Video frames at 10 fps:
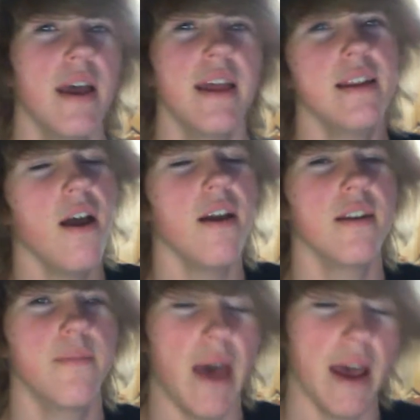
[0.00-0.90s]
it, not in a
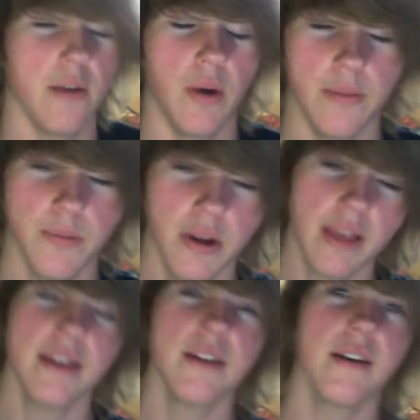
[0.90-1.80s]
bad way, but
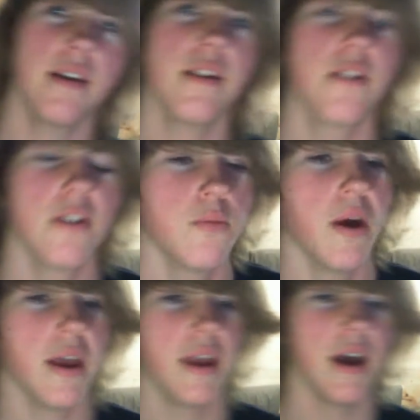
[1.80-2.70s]
like in a in a good
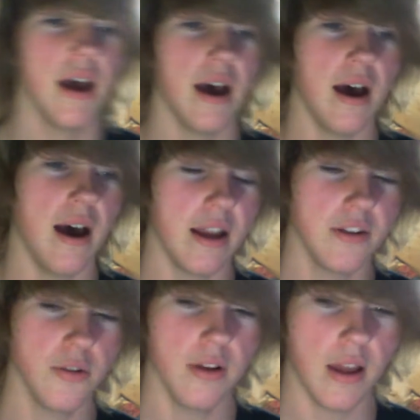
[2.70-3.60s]
way. Uh, I
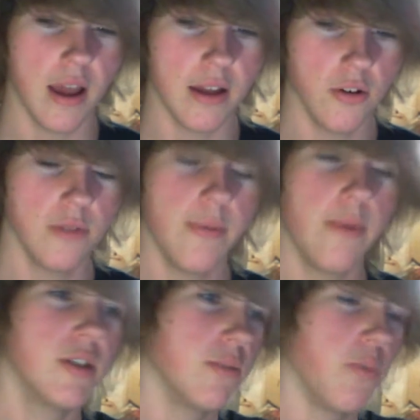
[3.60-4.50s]
told I, I told him it
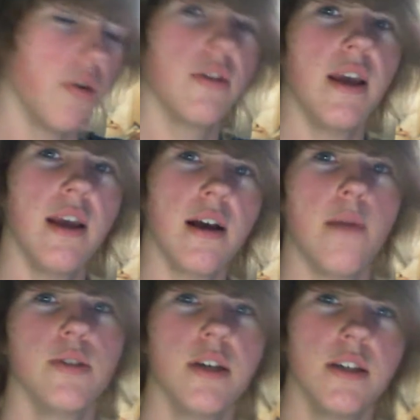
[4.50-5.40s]
was his birthday a
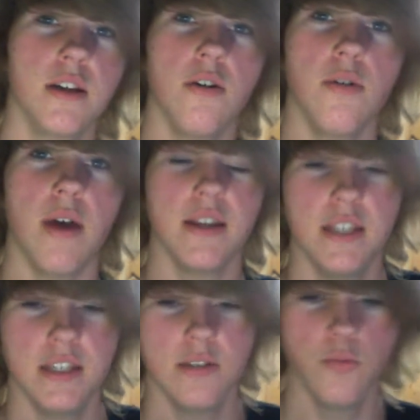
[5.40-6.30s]
couple days ago, and
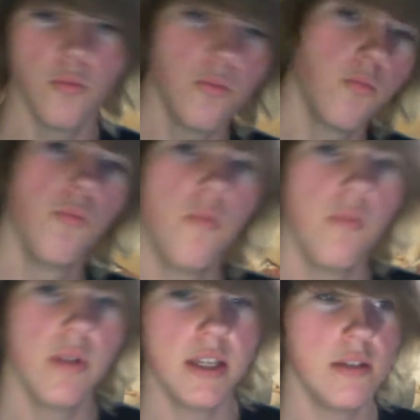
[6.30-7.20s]
he
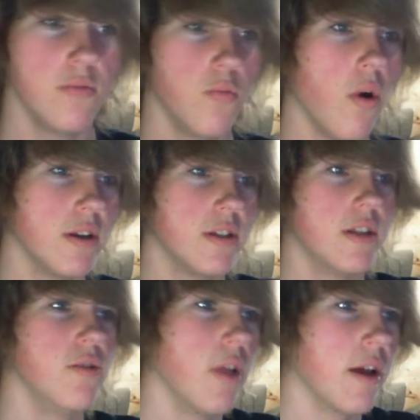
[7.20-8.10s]
he wanted to
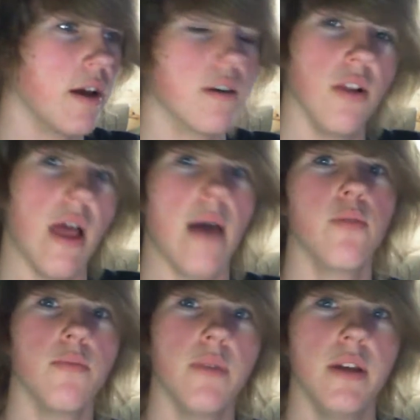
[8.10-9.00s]
do like a collab
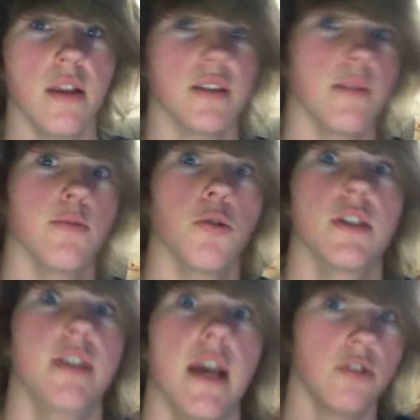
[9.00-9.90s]
with me, like some sort of
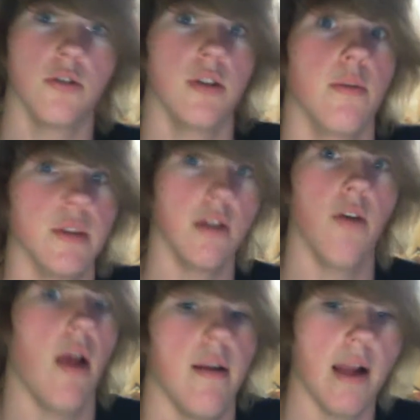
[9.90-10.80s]
sketch or something, or
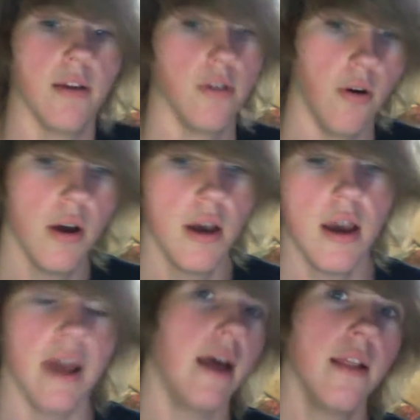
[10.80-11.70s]
I, I don't know.
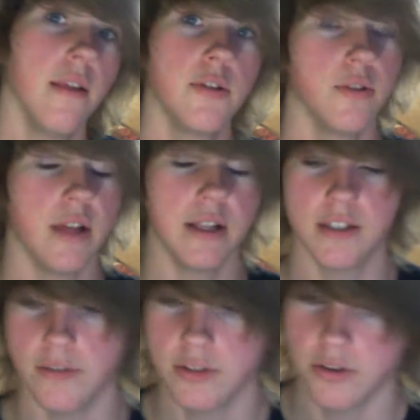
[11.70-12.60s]
And I love doing that
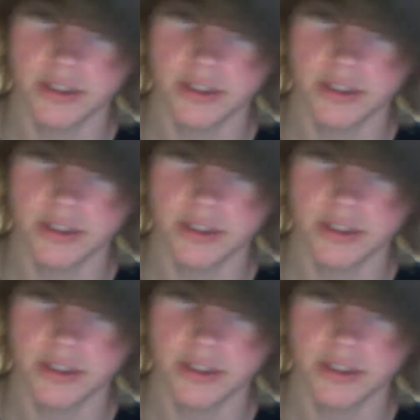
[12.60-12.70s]
stuff, so I